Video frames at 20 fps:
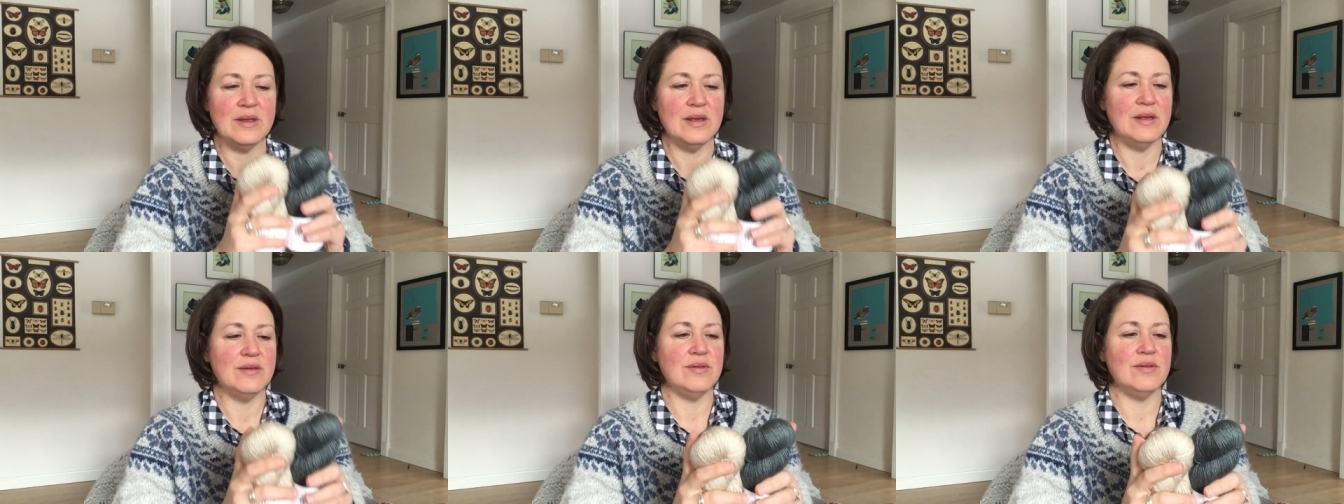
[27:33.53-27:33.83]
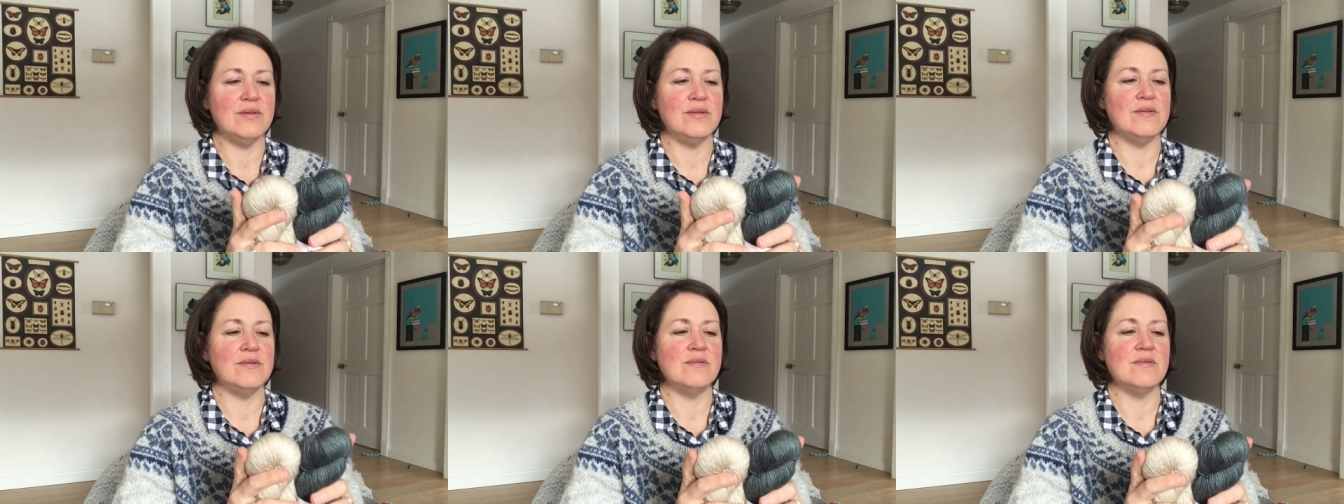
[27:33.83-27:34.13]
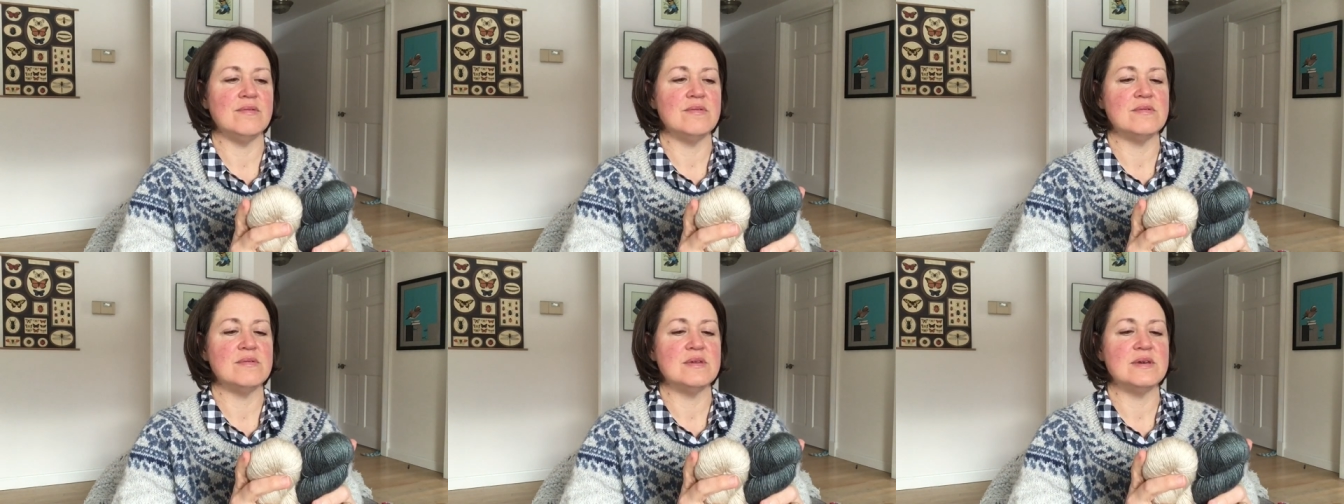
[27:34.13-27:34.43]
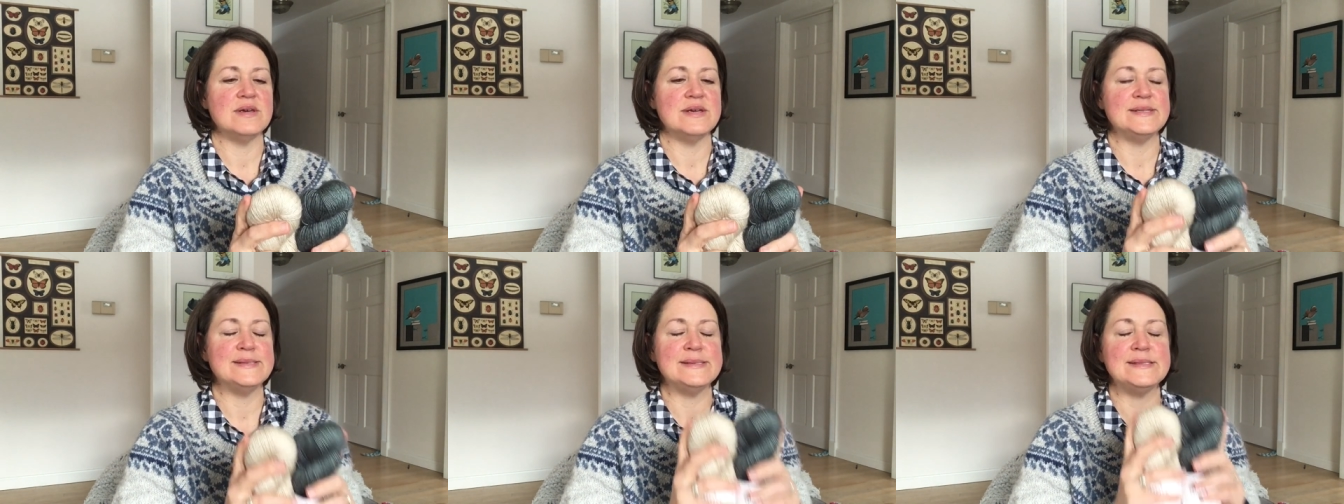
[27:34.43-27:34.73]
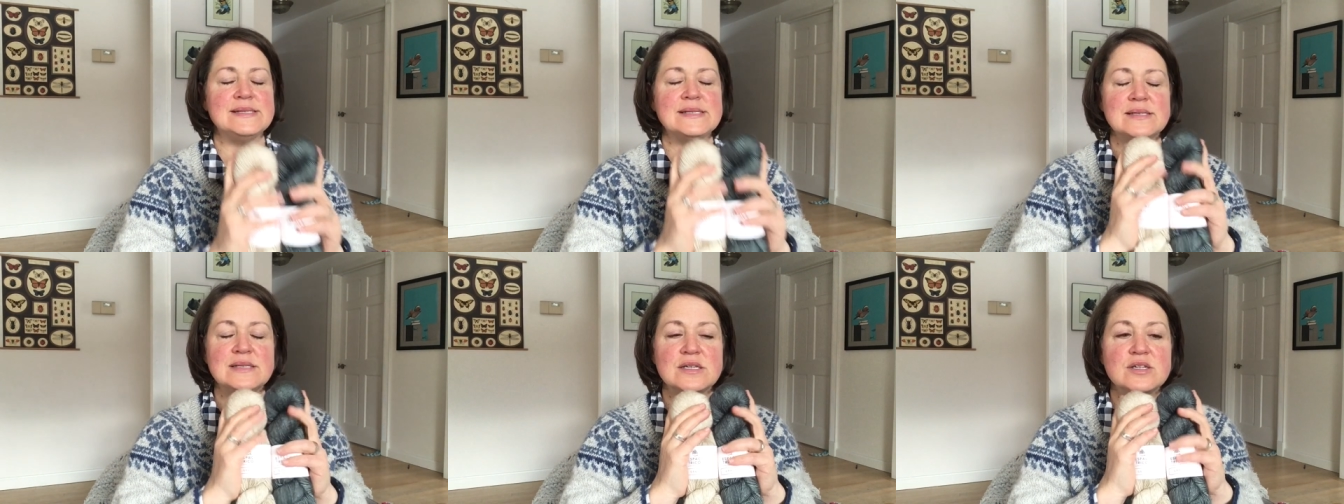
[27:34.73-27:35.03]
It's
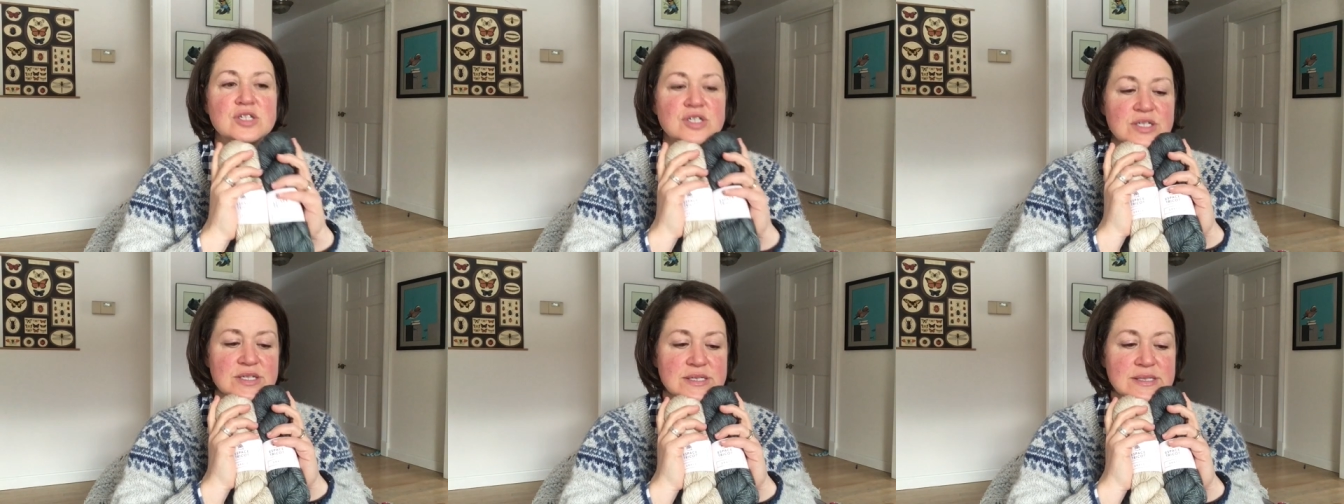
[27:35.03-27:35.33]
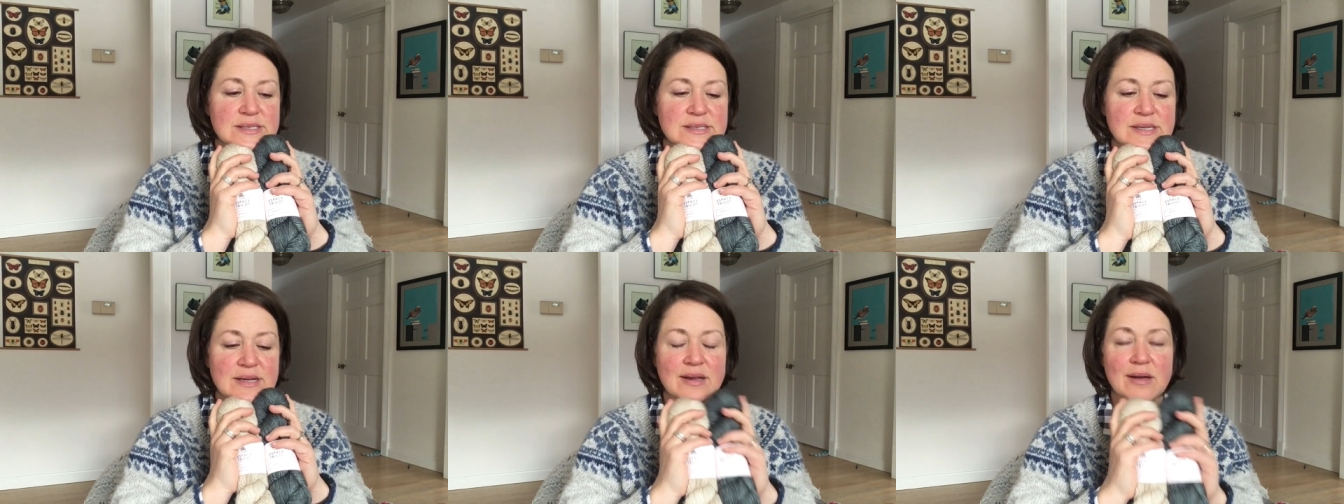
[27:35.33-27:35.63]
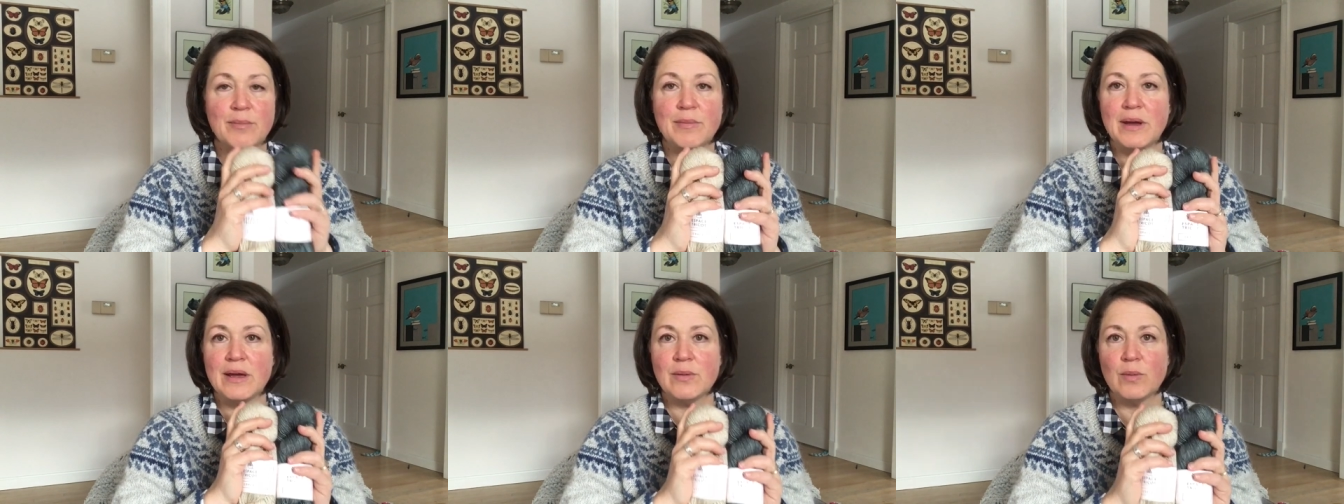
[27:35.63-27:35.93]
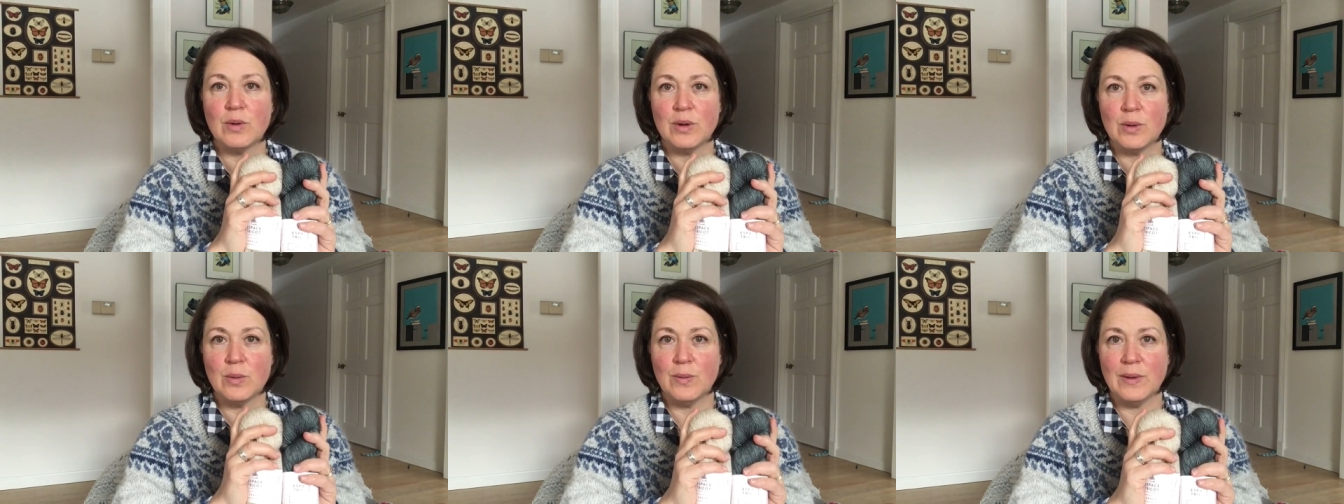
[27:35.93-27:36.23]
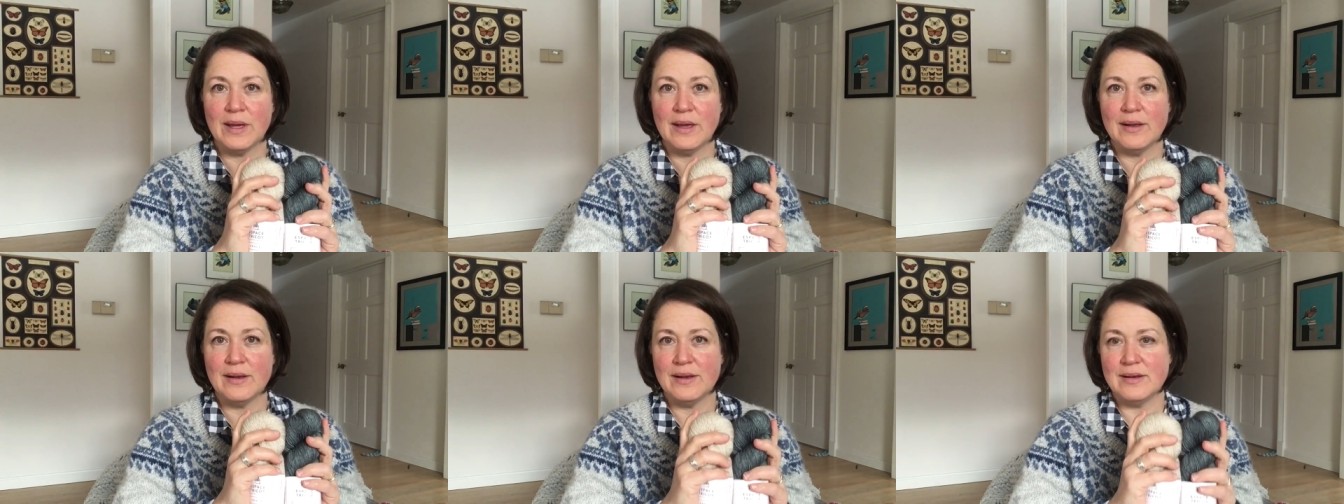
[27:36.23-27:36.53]
delicious, and I might want to
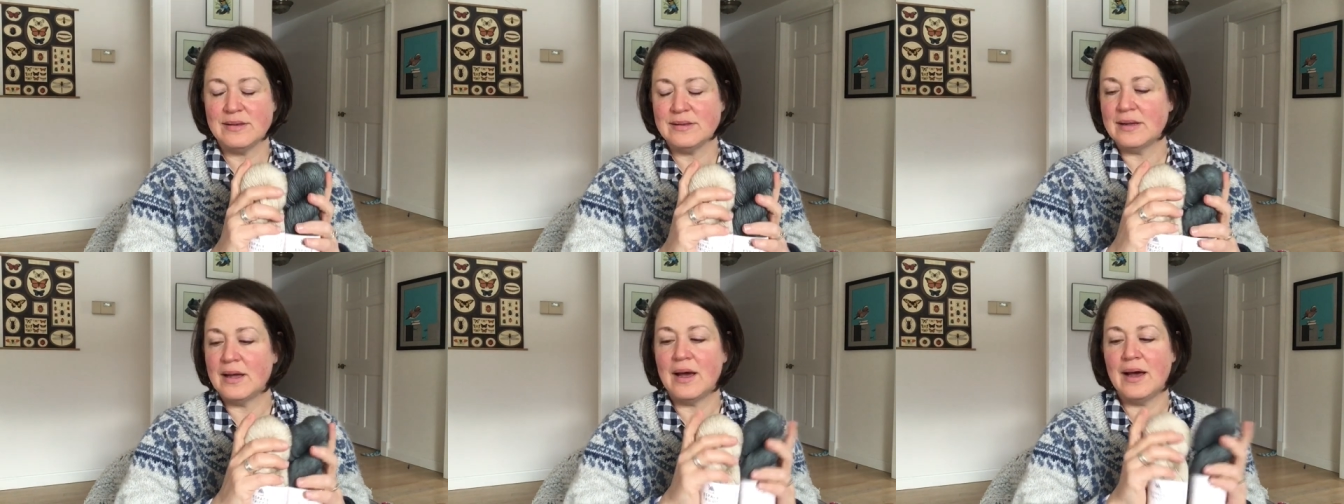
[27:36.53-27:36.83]
wait, and